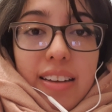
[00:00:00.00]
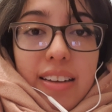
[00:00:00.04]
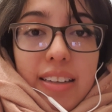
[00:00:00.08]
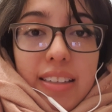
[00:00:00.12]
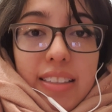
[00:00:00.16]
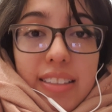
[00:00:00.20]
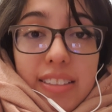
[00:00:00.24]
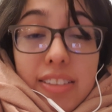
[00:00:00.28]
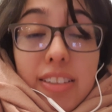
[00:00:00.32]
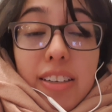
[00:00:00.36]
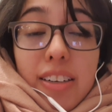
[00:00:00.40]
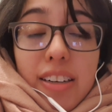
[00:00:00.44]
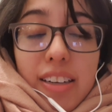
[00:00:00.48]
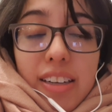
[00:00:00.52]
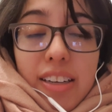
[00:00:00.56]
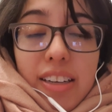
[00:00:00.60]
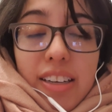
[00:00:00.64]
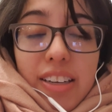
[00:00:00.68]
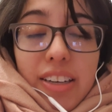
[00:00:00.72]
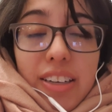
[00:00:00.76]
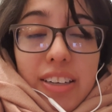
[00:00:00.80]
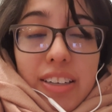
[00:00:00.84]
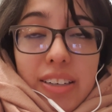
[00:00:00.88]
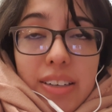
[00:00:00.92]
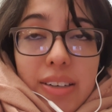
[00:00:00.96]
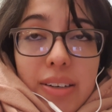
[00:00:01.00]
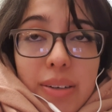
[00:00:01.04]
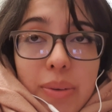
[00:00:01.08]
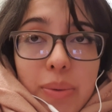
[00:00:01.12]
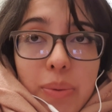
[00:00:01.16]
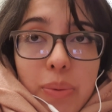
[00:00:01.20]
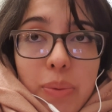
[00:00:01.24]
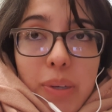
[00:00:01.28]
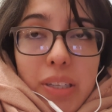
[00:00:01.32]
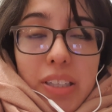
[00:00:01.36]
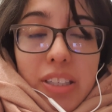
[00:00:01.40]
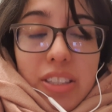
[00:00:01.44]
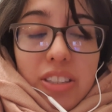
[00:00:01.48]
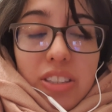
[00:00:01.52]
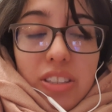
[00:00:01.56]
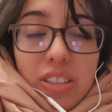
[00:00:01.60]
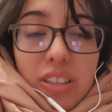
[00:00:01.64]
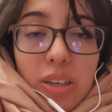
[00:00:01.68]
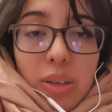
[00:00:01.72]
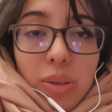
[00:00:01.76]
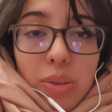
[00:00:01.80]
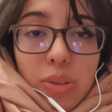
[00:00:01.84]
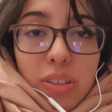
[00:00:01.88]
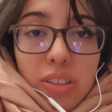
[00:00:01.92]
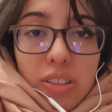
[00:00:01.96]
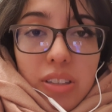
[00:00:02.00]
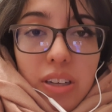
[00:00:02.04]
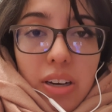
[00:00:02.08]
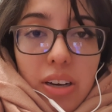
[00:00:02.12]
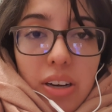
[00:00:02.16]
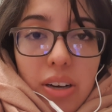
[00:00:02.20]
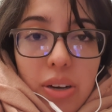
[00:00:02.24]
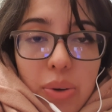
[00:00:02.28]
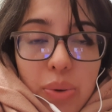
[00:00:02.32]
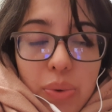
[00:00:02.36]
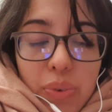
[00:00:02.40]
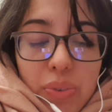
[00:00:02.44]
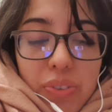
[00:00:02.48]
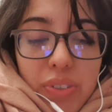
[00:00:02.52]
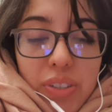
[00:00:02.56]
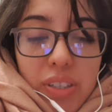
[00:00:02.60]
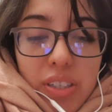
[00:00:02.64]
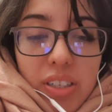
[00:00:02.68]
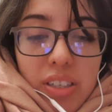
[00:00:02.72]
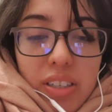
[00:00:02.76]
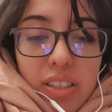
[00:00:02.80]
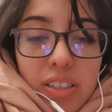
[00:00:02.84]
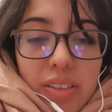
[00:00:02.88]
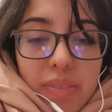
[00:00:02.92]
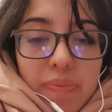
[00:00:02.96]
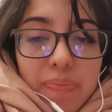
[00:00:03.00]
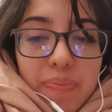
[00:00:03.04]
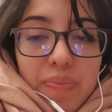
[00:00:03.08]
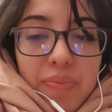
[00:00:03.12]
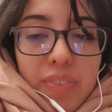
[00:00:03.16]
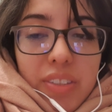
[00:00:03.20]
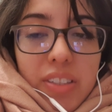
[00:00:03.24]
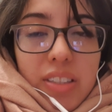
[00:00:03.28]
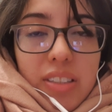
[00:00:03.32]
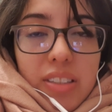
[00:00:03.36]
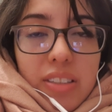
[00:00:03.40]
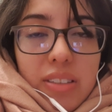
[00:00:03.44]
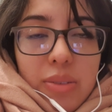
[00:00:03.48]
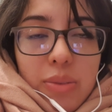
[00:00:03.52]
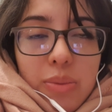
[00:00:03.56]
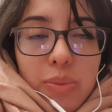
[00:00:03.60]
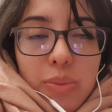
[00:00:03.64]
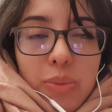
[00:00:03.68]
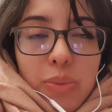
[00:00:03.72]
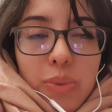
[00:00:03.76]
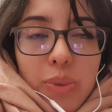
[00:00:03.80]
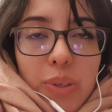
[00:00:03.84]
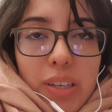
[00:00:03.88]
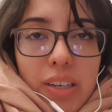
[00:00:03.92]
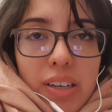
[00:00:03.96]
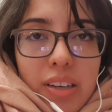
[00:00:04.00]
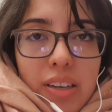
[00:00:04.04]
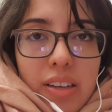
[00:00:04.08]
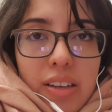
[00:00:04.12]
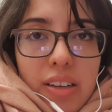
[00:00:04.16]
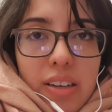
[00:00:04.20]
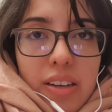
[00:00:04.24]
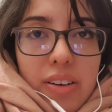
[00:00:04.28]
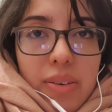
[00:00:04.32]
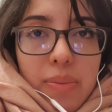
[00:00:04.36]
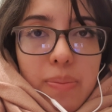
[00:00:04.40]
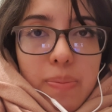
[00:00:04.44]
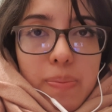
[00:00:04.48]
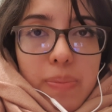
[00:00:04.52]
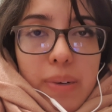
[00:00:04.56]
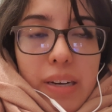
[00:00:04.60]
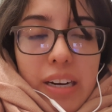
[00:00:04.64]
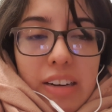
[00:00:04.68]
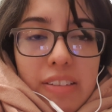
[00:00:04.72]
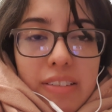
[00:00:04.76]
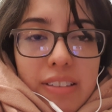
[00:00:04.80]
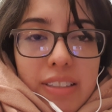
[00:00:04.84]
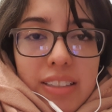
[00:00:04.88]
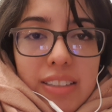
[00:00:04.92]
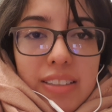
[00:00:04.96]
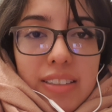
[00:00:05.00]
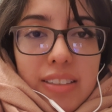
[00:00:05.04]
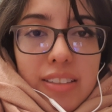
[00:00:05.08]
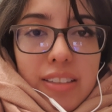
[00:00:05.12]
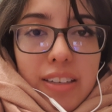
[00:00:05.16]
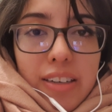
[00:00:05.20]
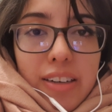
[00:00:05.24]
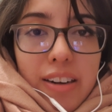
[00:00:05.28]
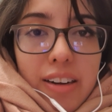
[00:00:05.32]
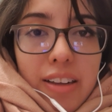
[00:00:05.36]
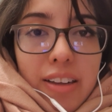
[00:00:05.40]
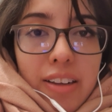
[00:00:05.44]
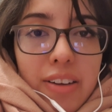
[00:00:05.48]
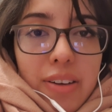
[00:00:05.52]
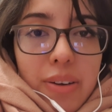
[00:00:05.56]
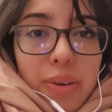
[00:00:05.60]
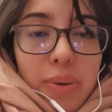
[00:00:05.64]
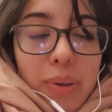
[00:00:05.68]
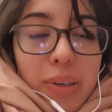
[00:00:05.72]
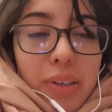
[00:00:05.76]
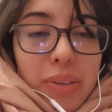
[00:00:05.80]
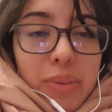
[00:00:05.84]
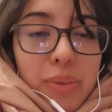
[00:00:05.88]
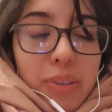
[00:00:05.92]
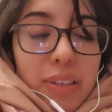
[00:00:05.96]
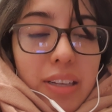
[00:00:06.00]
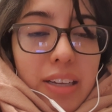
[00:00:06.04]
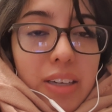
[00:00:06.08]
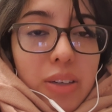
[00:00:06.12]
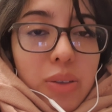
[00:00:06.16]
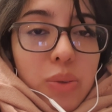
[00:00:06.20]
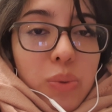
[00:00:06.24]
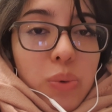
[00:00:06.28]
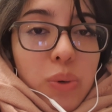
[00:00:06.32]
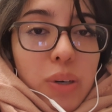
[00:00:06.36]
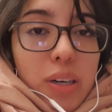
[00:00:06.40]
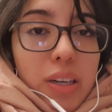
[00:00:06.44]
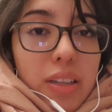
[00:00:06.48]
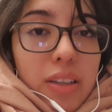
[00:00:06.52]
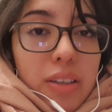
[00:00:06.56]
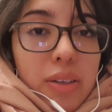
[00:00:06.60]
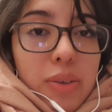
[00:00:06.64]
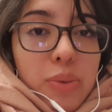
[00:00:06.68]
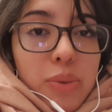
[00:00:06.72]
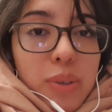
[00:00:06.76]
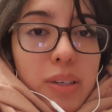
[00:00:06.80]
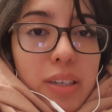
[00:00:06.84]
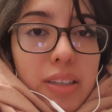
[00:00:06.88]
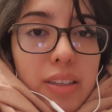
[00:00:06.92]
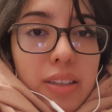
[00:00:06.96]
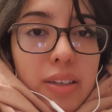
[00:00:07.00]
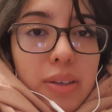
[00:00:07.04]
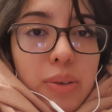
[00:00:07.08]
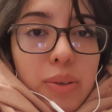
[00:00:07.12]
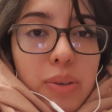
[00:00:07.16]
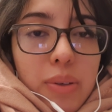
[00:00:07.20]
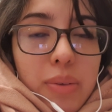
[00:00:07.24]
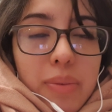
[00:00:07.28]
Starting here, when the show's over, is when Paris starting going like really, really